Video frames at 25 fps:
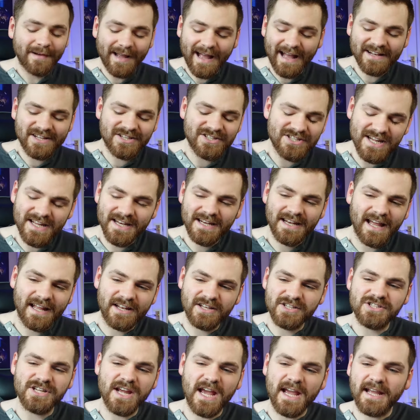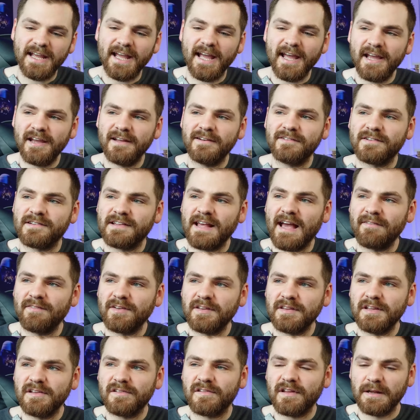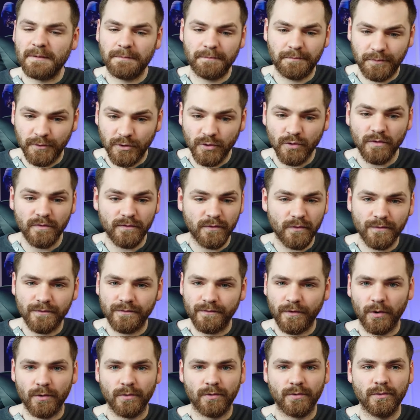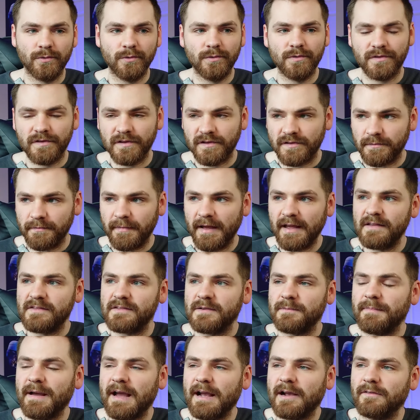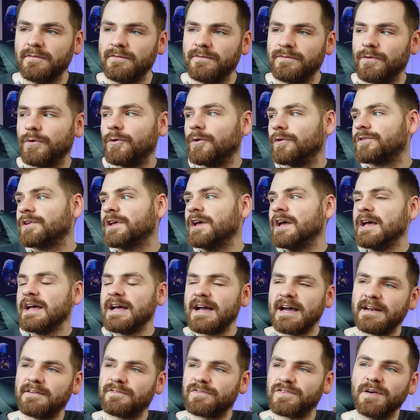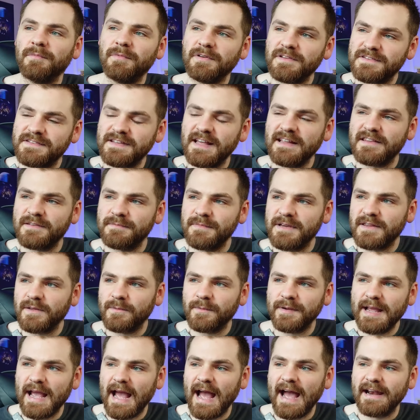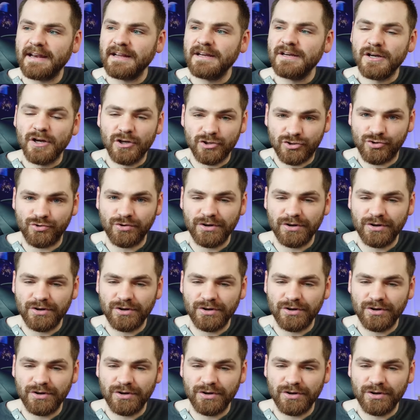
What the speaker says: We had Jin and JK just having these like beautiful vocals, these amazing back and forth. And if someone said to me that we had a